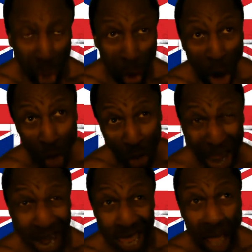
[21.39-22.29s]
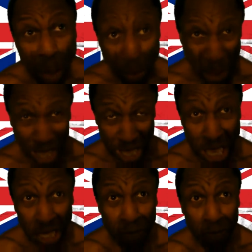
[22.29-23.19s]
to really
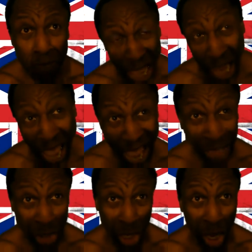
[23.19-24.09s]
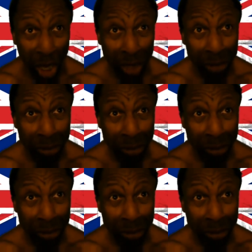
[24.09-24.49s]
be an actor